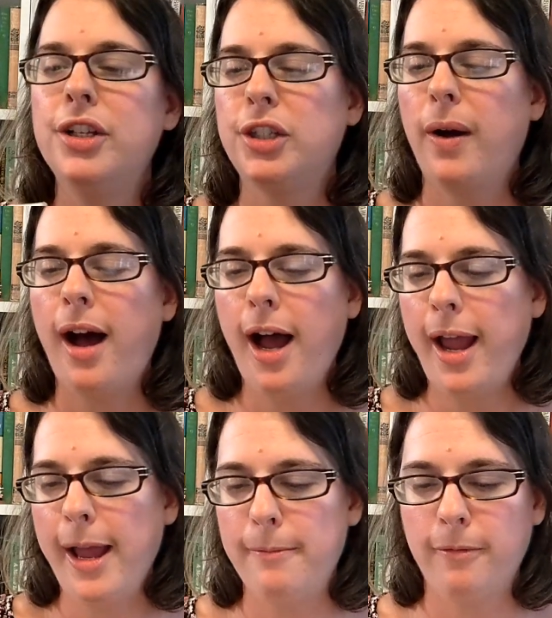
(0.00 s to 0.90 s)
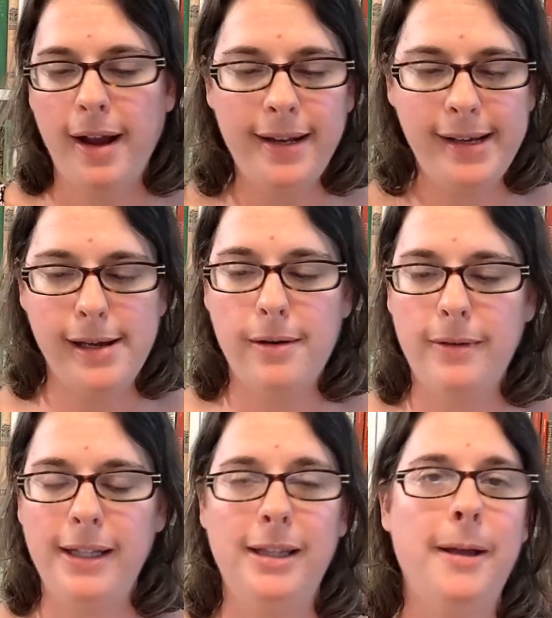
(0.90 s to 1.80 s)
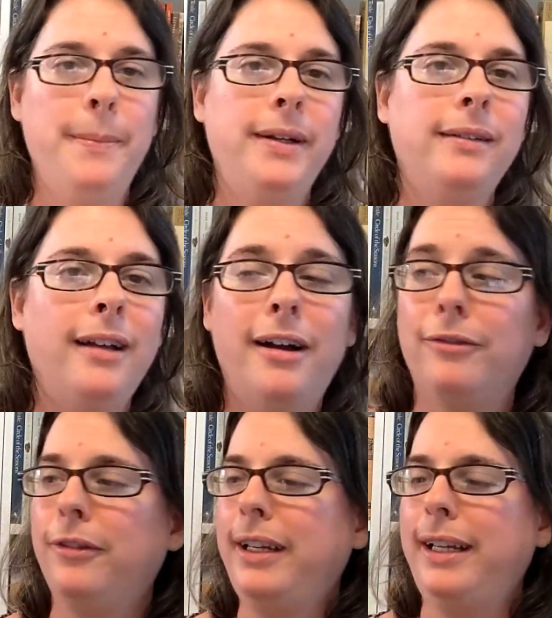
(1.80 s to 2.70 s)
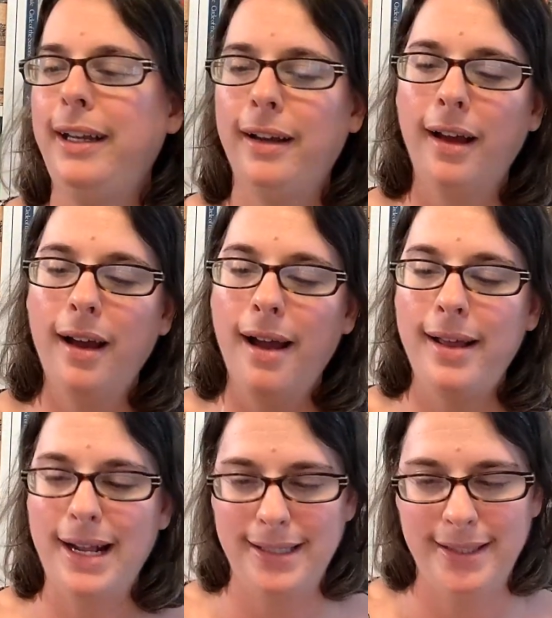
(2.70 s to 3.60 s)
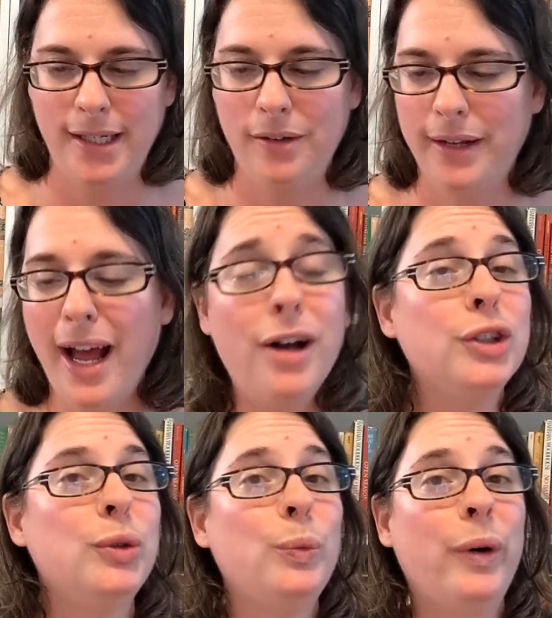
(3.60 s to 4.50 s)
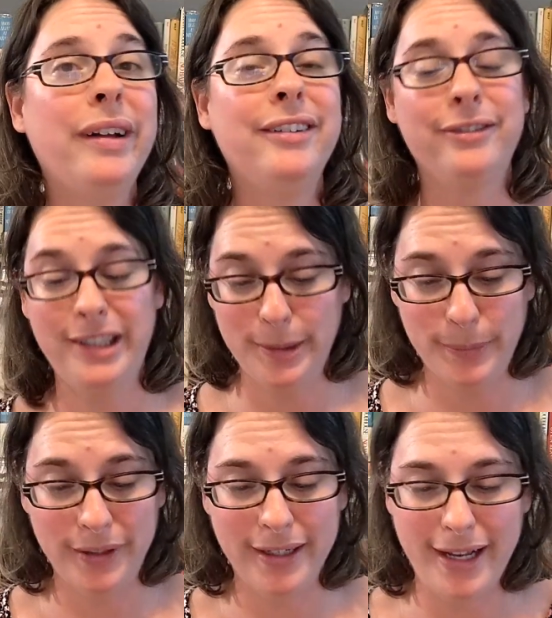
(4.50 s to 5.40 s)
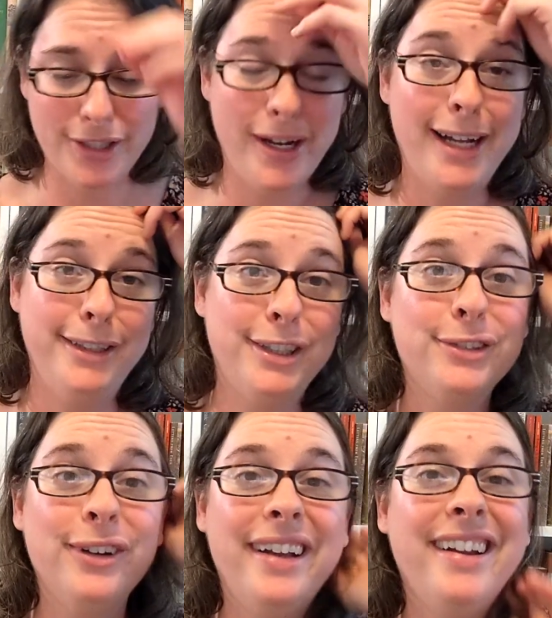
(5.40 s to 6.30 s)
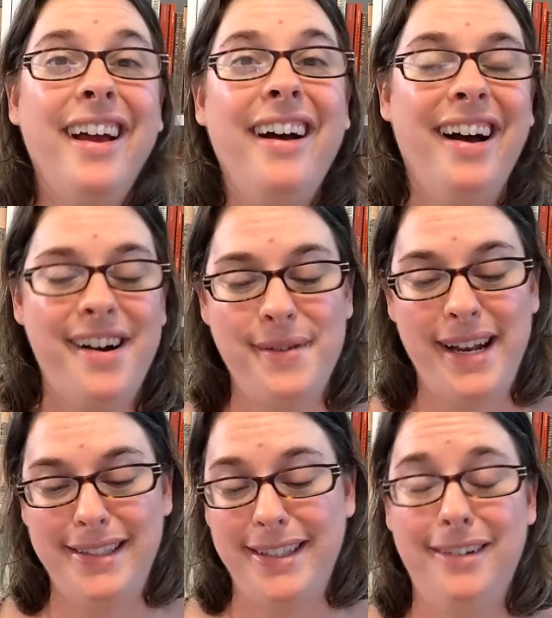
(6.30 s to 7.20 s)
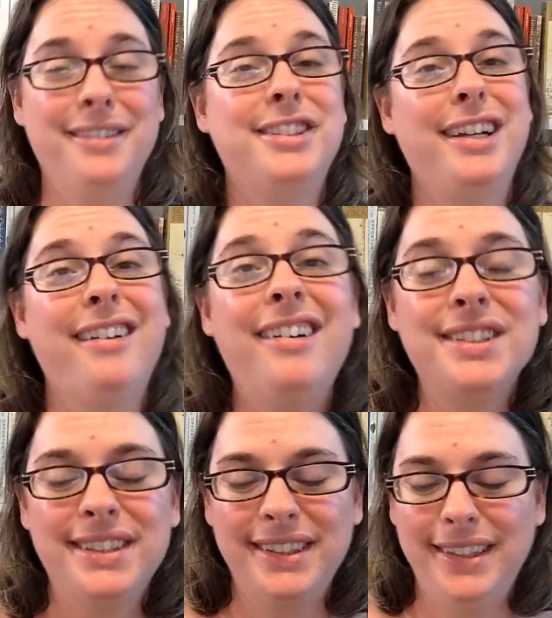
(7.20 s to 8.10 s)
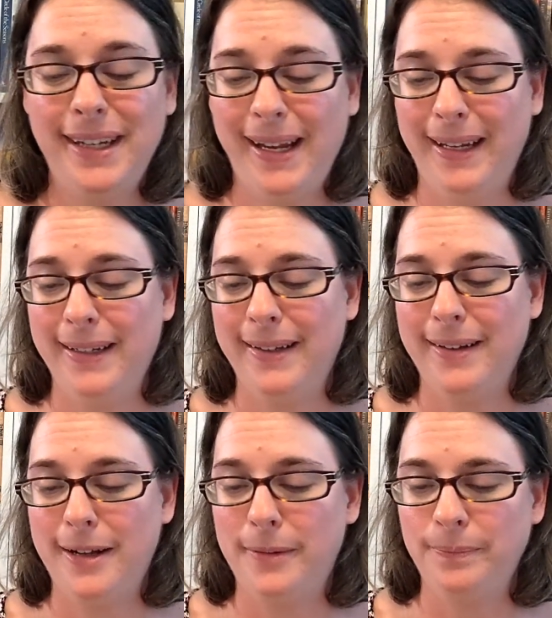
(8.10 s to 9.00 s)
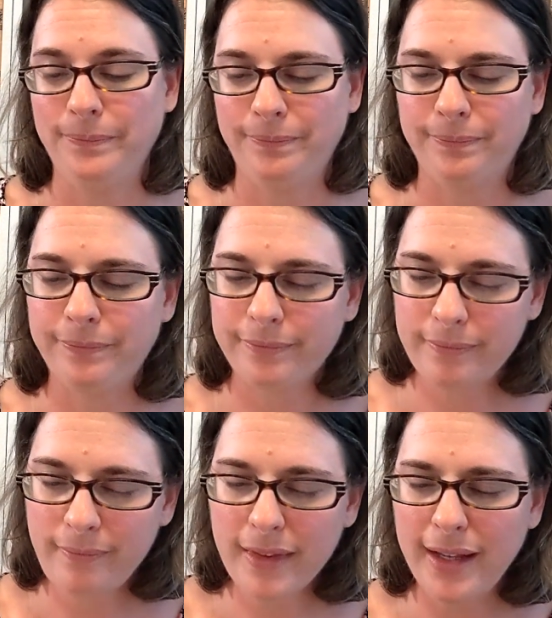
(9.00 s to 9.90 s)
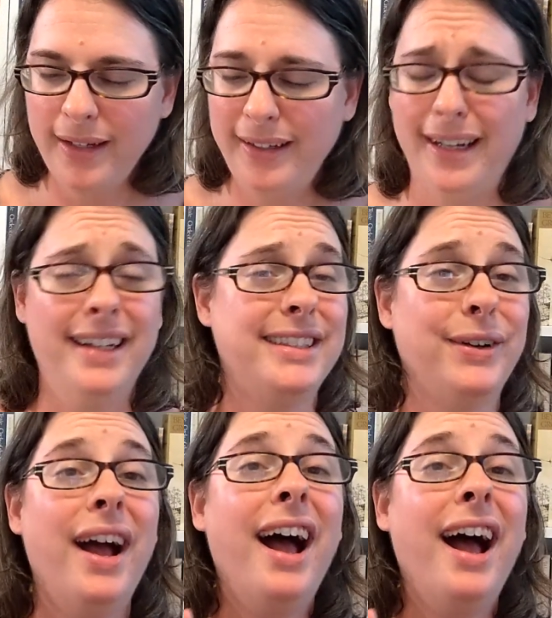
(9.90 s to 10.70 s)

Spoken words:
So I am right now in the middle of reading an essay on how should one read a book. And so I had just read an essay on Jane Austen, and yeah, and so